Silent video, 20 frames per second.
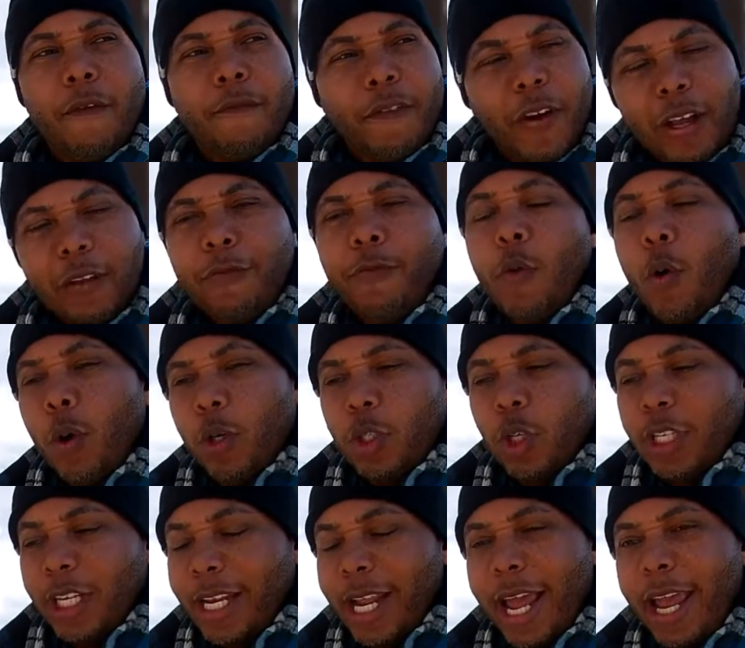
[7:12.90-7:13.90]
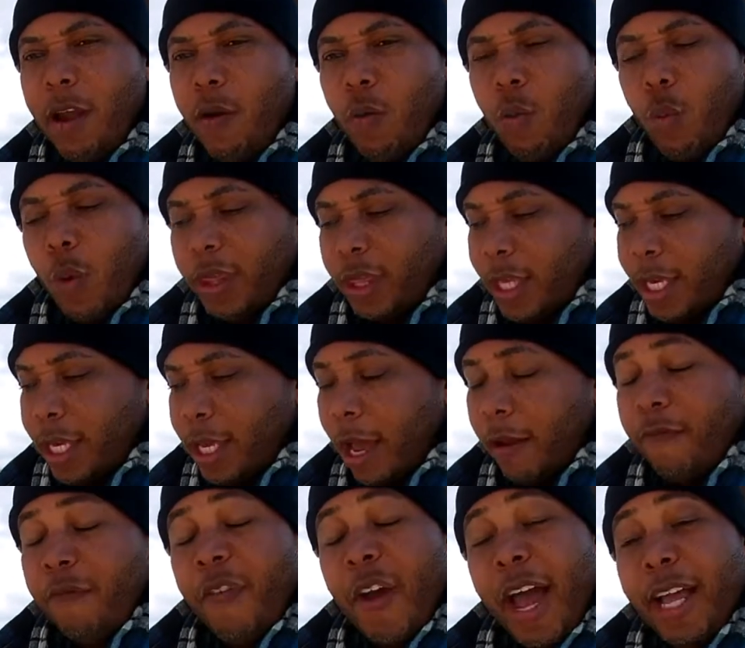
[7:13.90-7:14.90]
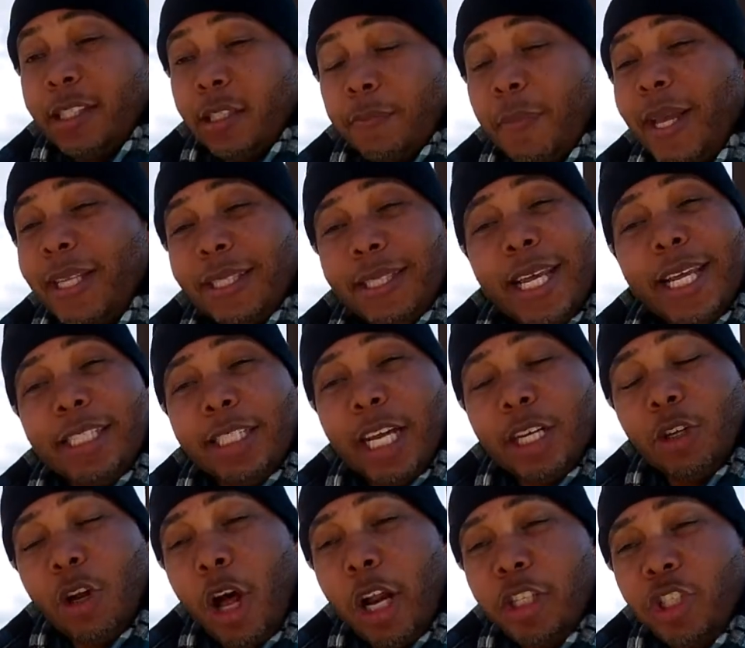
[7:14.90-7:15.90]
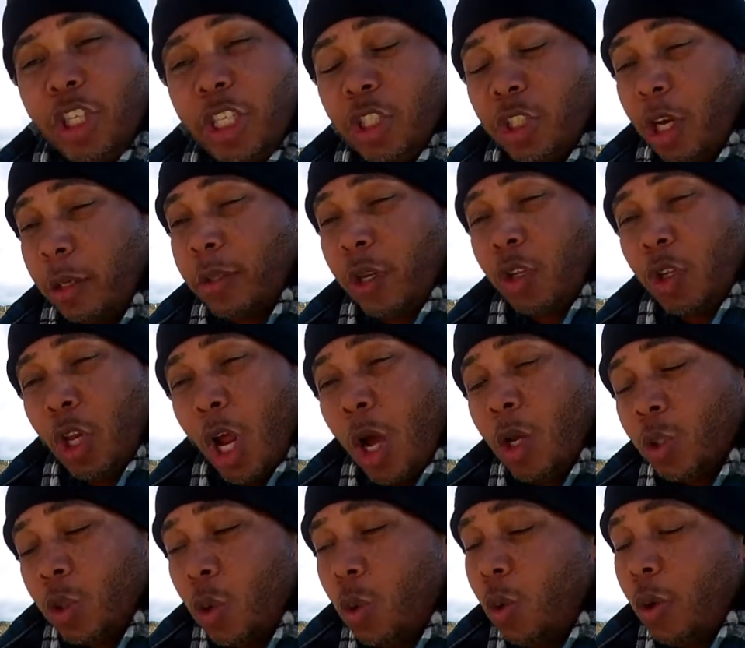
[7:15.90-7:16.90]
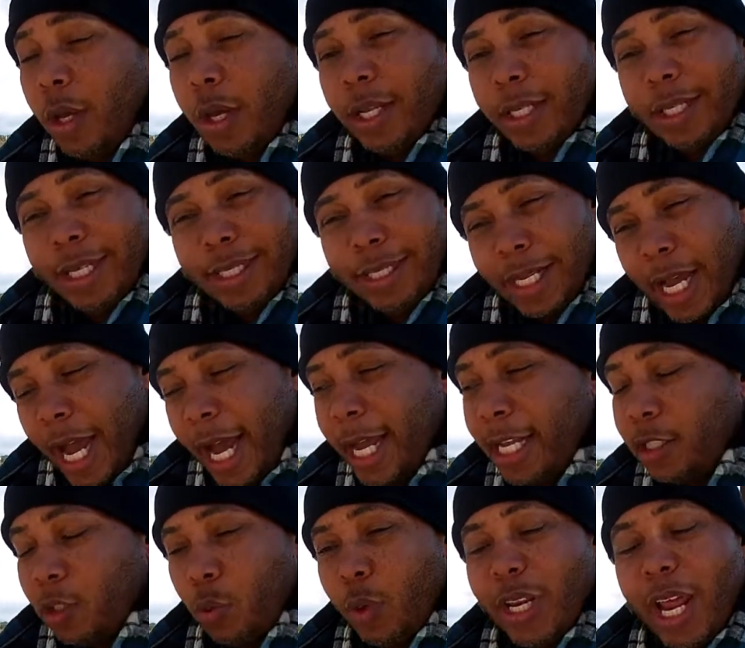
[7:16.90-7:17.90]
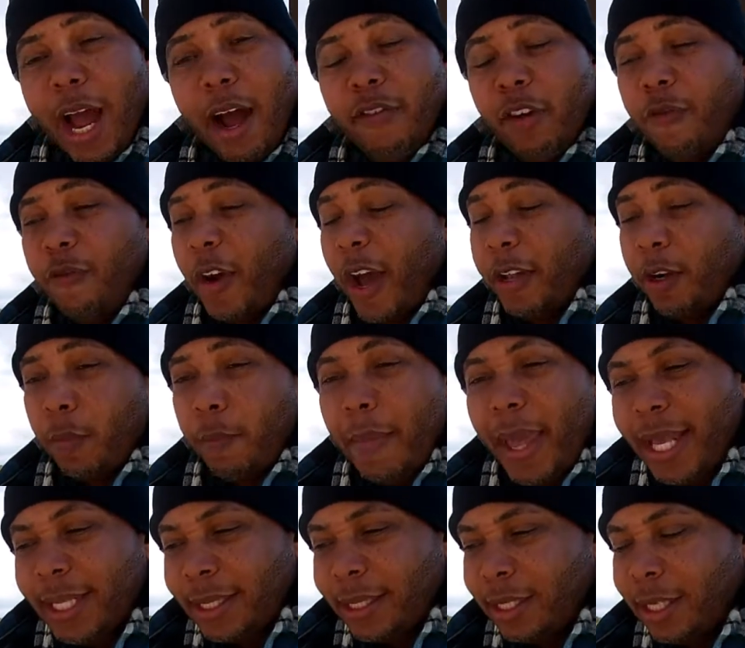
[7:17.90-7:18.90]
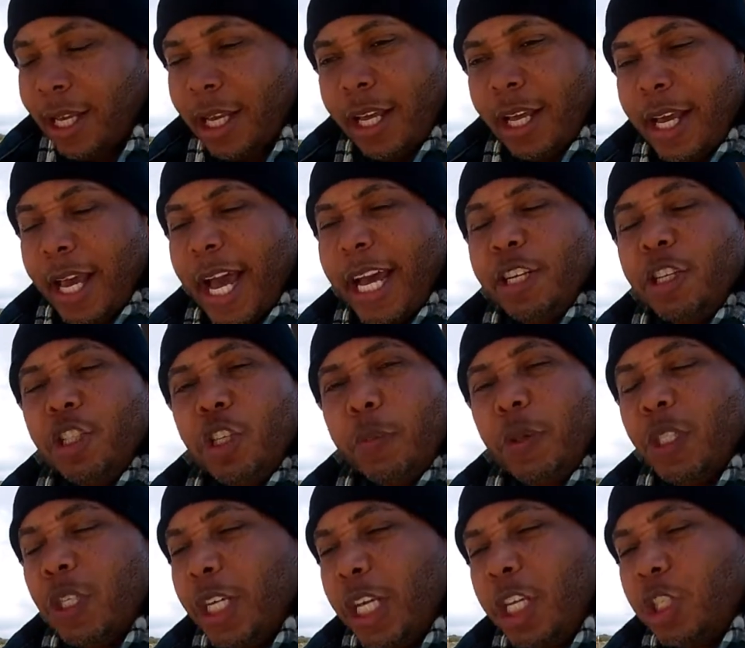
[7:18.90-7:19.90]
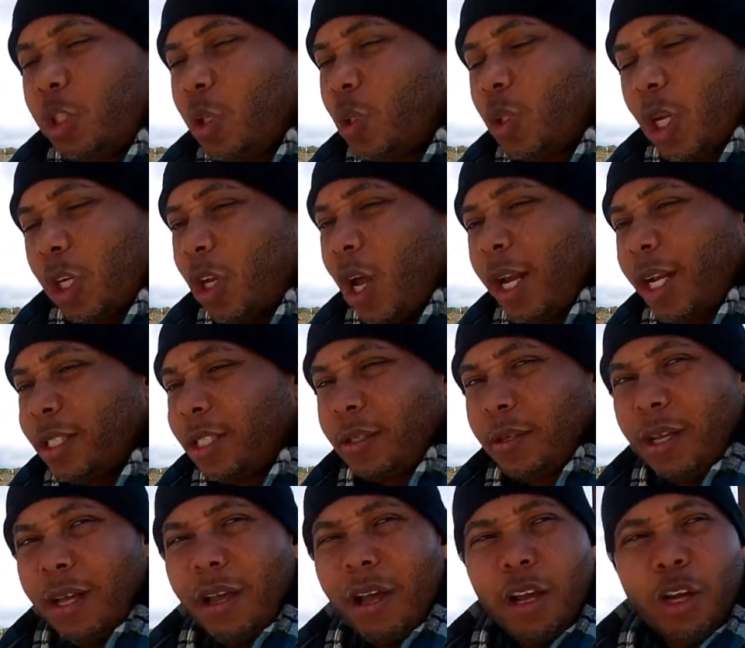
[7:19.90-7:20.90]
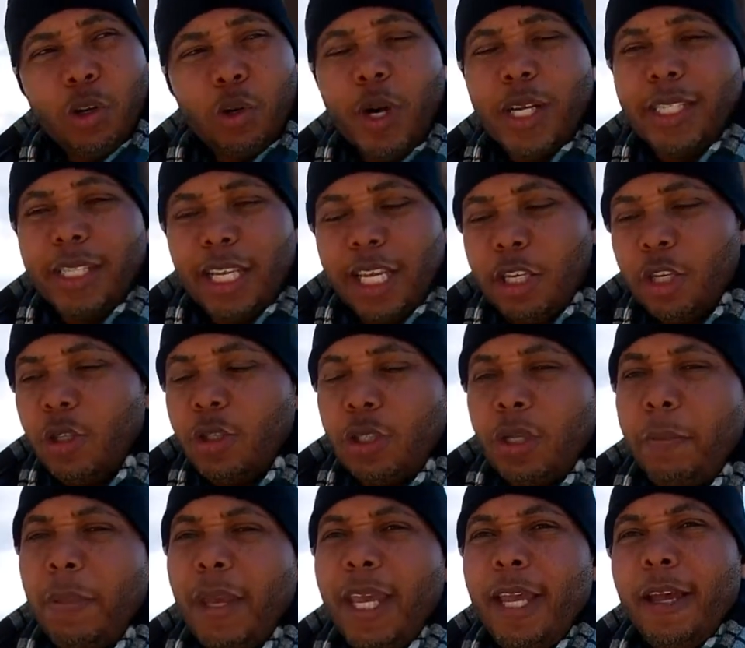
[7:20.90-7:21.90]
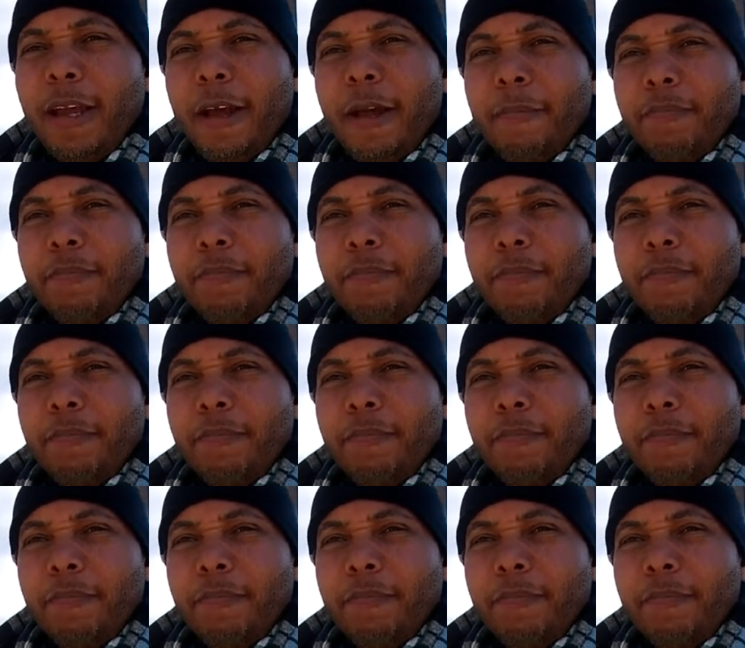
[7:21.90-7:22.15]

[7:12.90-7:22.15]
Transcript: fast forward to today with the advancements in technology in terms of nozzle designs, we now have a finer mist and distribution issues are not as crazy as they used to be.